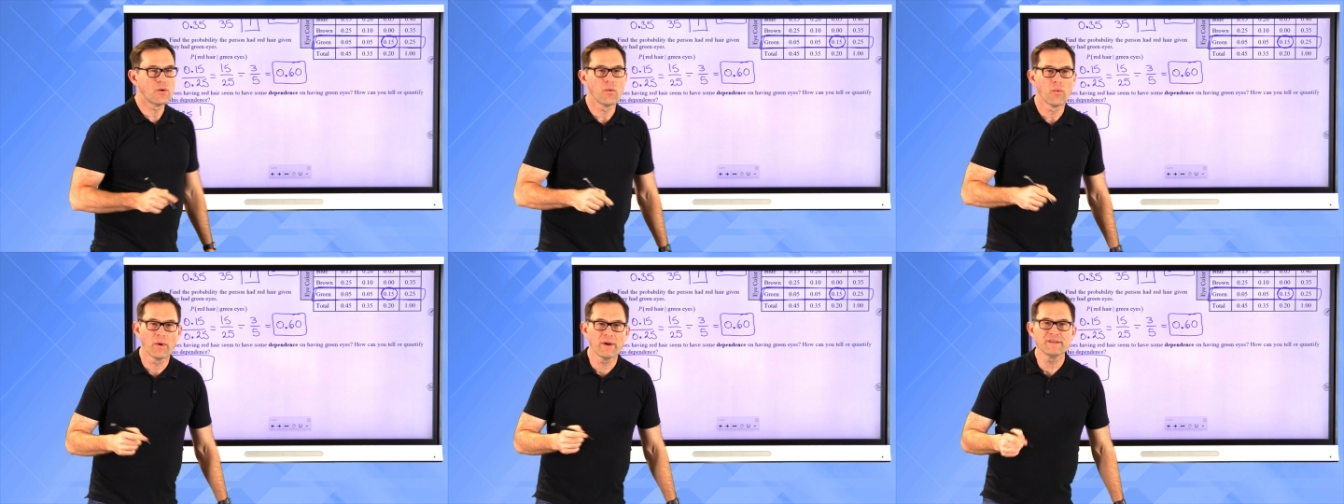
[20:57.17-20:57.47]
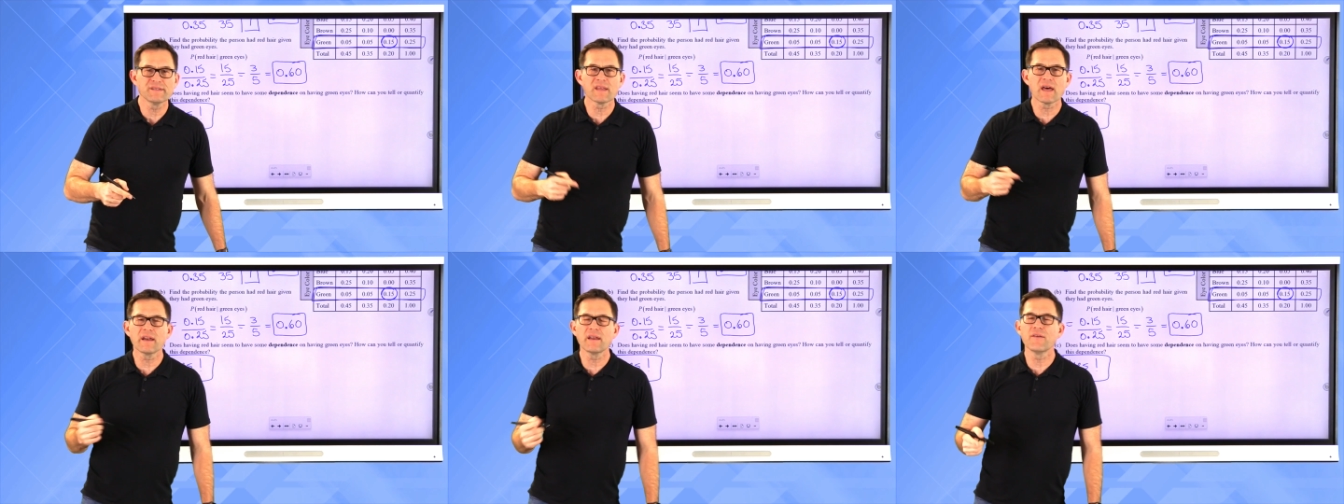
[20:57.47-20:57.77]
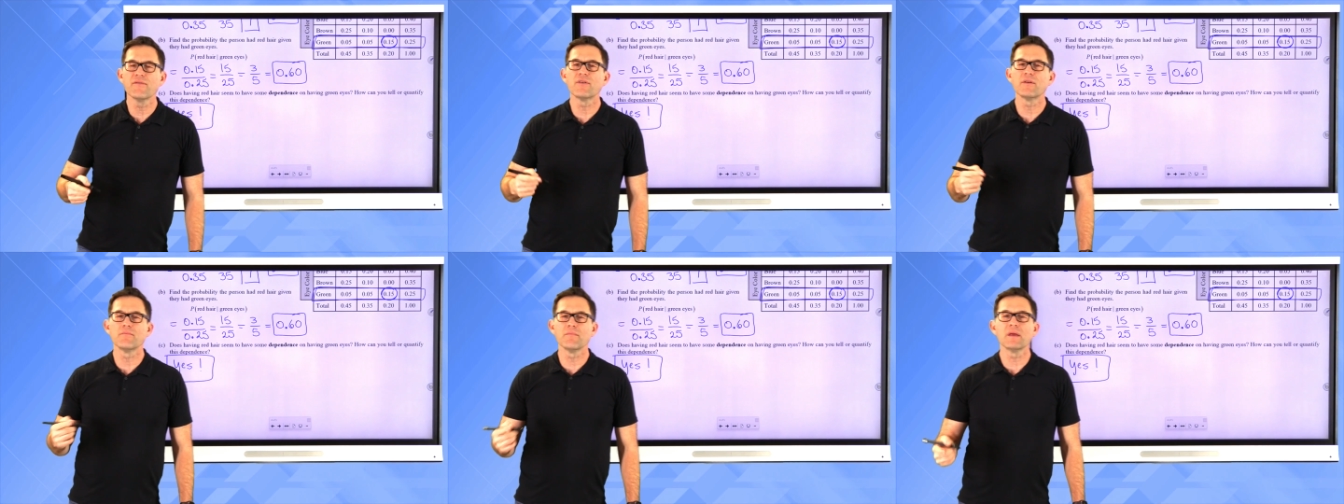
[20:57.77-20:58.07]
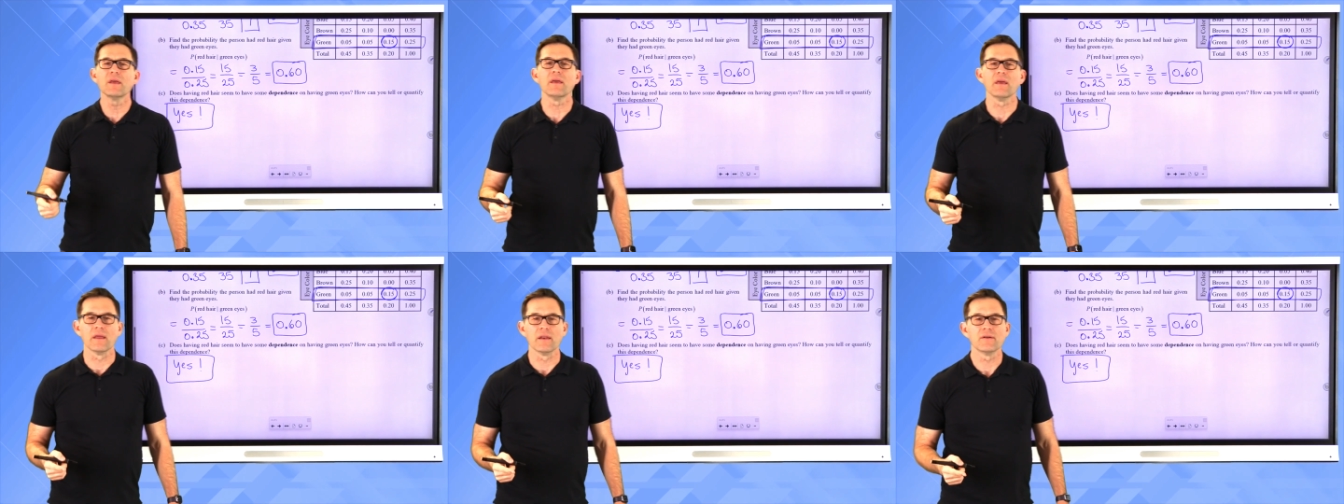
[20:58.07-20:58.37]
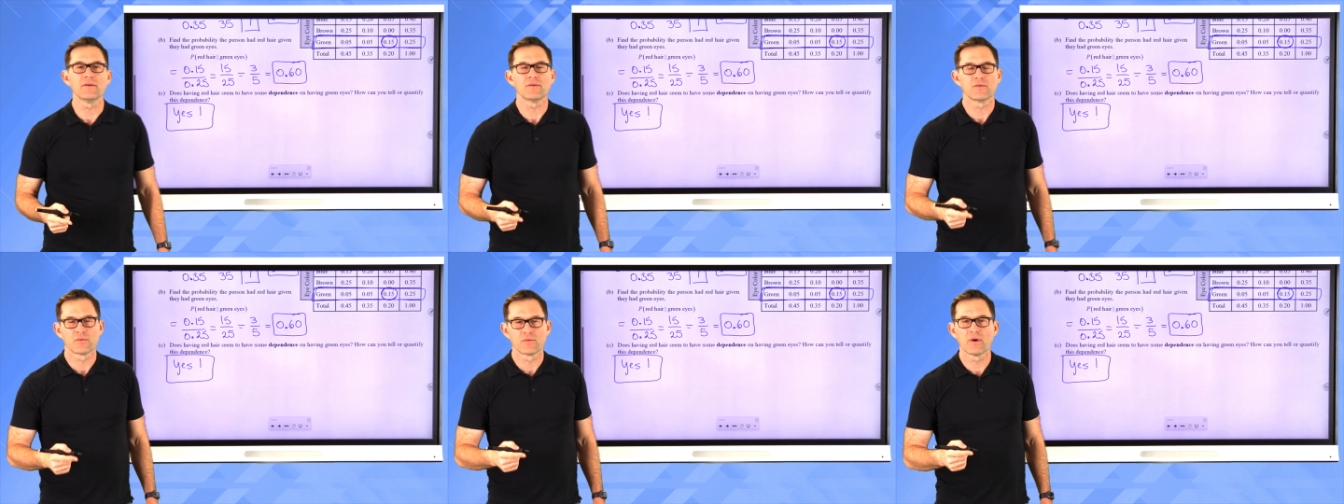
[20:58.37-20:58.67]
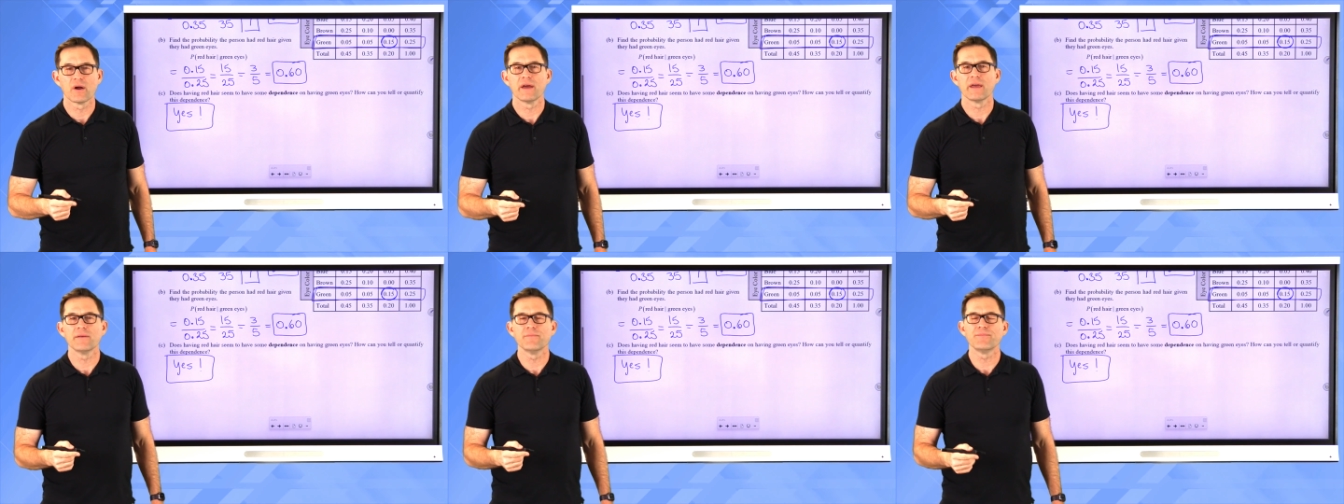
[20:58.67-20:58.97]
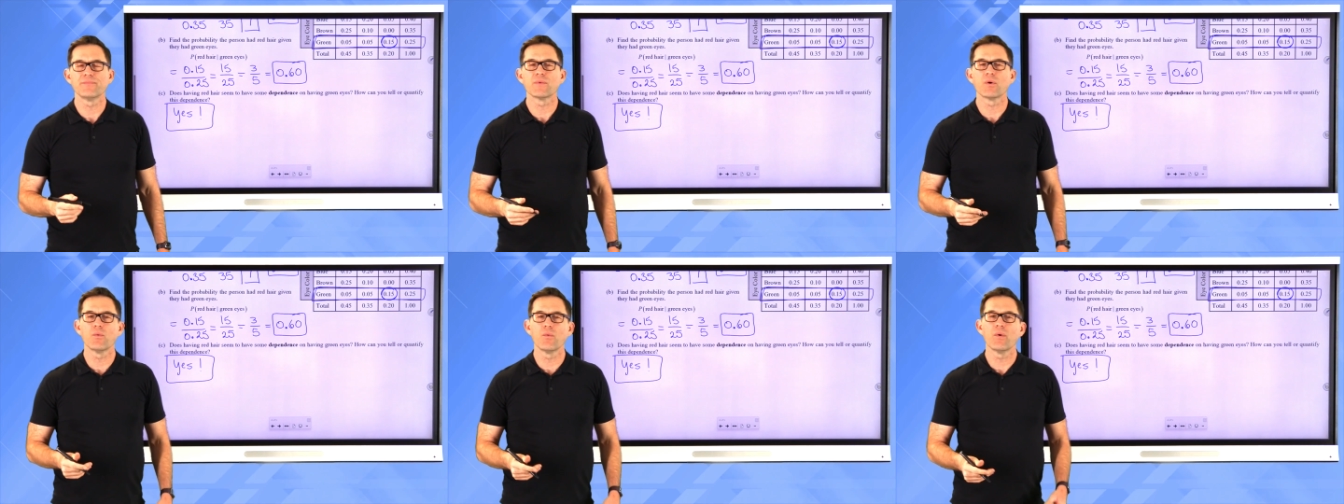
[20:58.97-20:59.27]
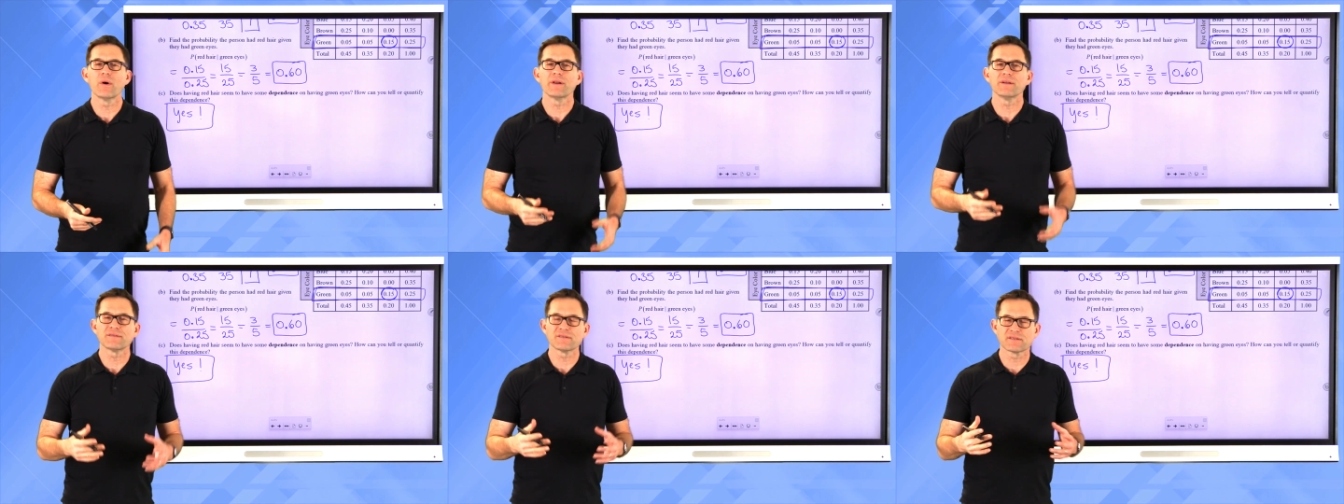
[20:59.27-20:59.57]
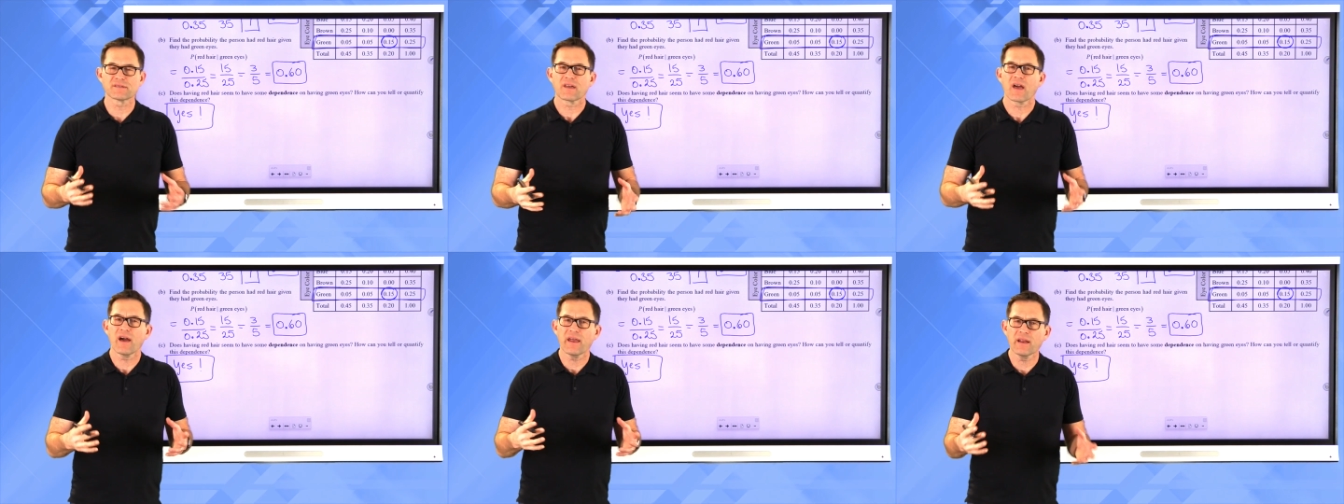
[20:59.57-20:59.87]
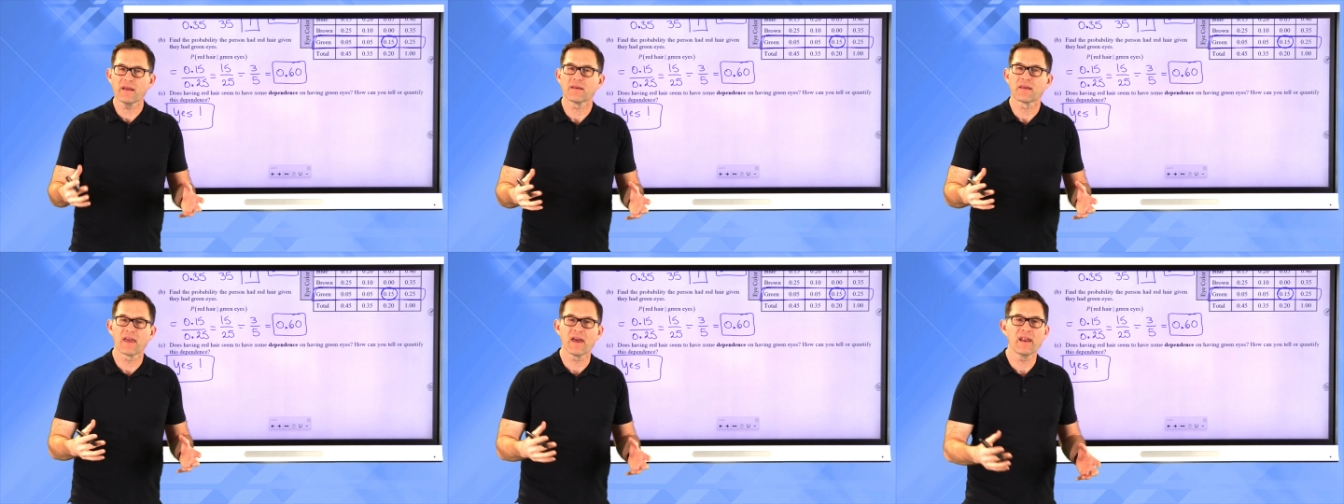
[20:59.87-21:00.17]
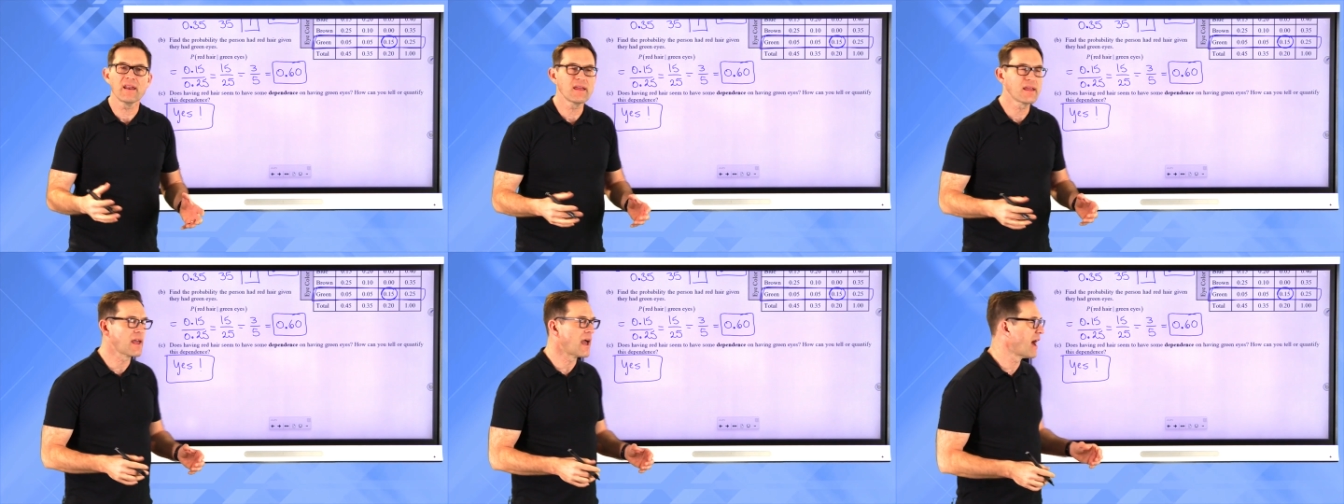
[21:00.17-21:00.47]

what does that even mean, right? What it's kind of getting